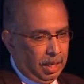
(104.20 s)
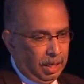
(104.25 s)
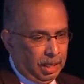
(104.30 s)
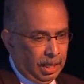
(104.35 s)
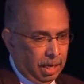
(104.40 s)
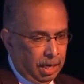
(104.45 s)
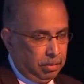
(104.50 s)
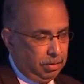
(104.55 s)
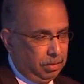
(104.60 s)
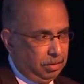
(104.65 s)

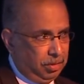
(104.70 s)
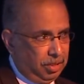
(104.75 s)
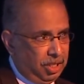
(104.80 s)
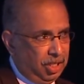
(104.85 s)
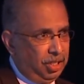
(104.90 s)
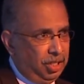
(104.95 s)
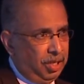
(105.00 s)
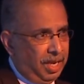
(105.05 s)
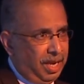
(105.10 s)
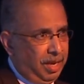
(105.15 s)
Now,
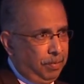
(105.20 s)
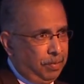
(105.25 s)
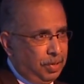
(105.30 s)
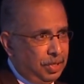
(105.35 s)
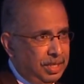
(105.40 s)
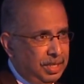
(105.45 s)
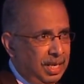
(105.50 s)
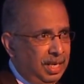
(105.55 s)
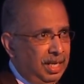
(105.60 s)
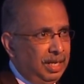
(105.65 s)
just to keep
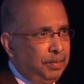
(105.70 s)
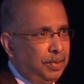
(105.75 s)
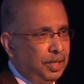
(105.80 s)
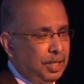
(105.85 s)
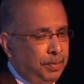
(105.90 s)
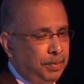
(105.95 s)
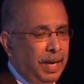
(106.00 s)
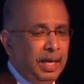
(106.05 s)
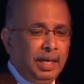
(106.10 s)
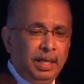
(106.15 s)
Brazil in
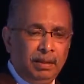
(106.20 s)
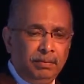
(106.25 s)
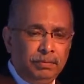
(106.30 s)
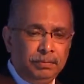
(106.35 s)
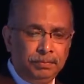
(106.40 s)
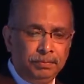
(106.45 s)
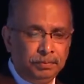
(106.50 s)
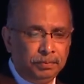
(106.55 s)
perspective,